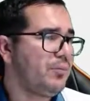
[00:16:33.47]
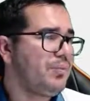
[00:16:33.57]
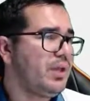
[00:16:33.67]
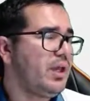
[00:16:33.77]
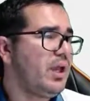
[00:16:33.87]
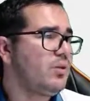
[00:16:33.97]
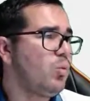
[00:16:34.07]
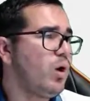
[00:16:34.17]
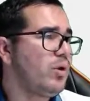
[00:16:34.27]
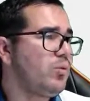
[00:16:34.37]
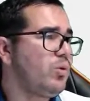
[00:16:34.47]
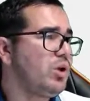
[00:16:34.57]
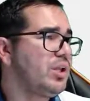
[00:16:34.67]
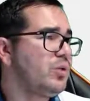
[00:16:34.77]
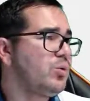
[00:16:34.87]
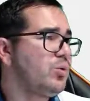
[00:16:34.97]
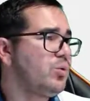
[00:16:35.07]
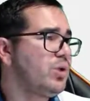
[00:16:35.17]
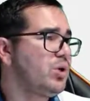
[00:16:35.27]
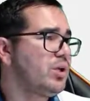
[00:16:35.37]
And what are we gonna do? We're
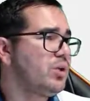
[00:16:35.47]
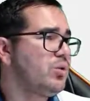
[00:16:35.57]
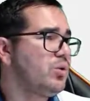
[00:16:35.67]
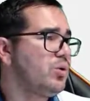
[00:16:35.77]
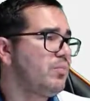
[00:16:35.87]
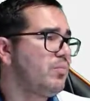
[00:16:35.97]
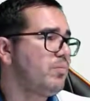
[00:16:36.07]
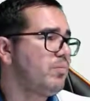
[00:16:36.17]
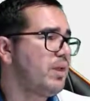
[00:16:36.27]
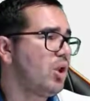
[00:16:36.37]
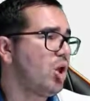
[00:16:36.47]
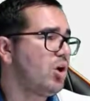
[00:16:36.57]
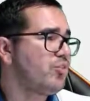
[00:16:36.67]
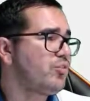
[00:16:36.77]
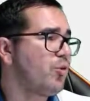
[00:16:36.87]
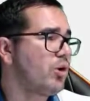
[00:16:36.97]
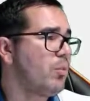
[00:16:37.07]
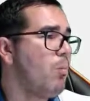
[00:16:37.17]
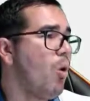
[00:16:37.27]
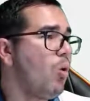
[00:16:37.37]
gonna do the logic for
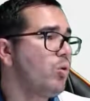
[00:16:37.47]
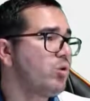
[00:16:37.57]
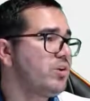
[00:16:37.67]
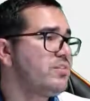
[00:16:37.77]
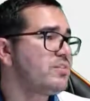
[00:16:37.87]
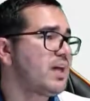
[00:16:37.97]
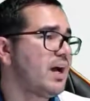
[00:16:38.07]
motor status.